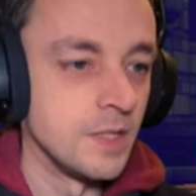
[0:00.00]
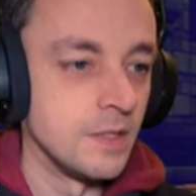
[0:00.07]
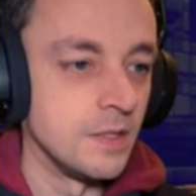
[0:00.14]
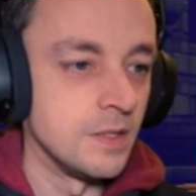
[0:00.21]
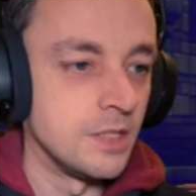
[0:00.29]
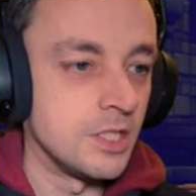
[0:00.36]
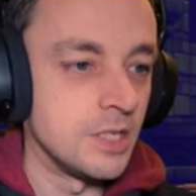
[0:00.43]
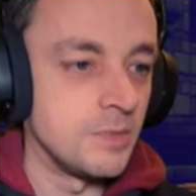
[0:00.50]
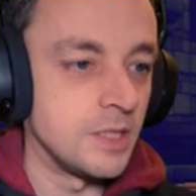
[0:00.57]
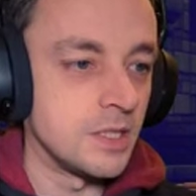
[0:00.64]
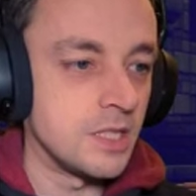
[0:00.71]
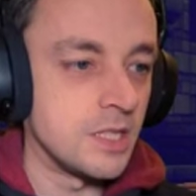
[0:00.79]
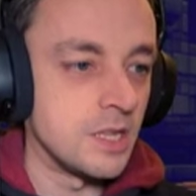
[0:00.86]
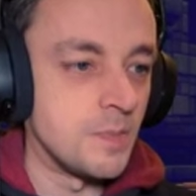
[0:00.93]
There's the
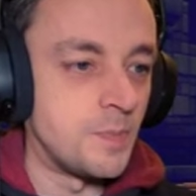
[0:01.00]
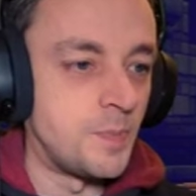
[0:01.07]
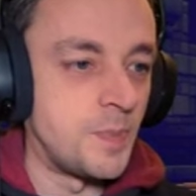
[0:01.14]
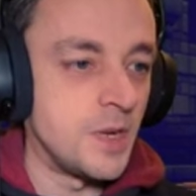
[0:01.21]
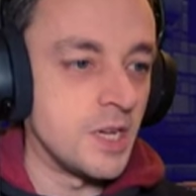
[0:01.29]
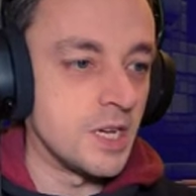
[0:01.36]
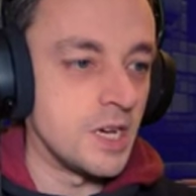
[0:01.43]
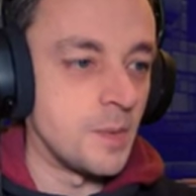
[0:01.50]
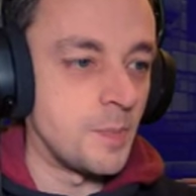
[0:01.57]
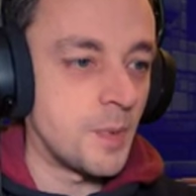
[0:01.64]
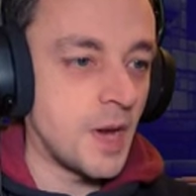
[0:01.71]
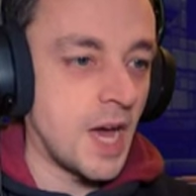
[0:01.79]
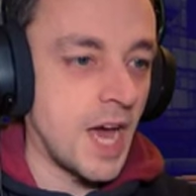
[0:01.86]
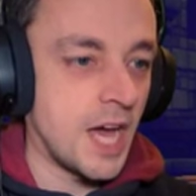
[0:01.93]
ability, the bigger
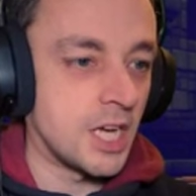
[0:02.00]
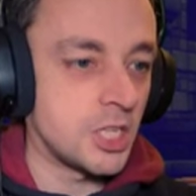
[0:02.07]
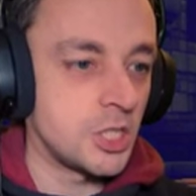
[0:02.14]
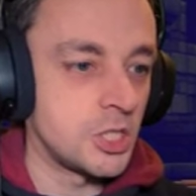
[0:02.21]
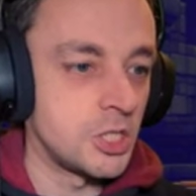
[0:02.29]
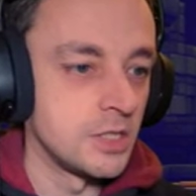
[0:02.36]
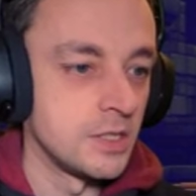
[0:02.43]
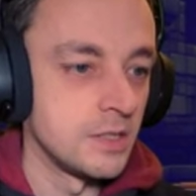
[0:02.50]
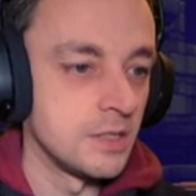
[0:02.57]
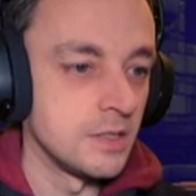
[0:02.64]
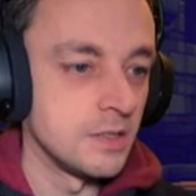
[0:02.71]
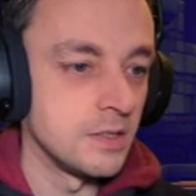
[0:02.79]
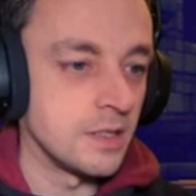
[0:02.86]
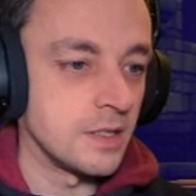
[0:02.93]
bash.
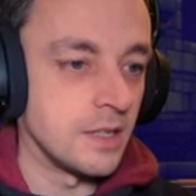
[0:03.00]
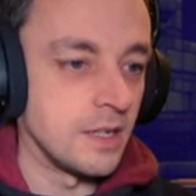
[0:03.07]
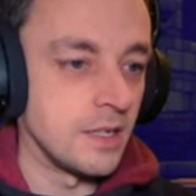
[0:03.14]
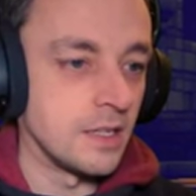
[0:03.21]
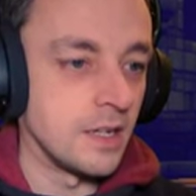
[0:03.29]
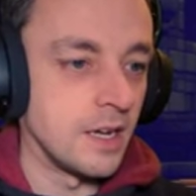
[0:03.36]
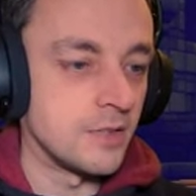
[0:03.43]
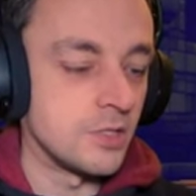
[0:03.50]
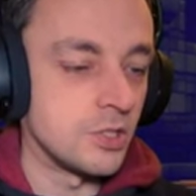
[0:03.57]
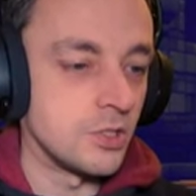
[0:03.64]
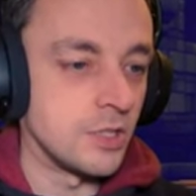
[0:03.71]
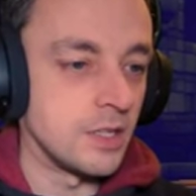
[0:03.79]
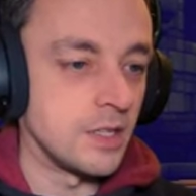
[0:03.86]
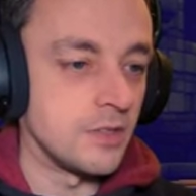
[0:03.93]
Okay, I'm gonna have to
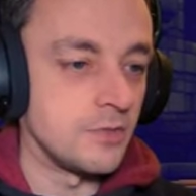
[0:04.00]
try that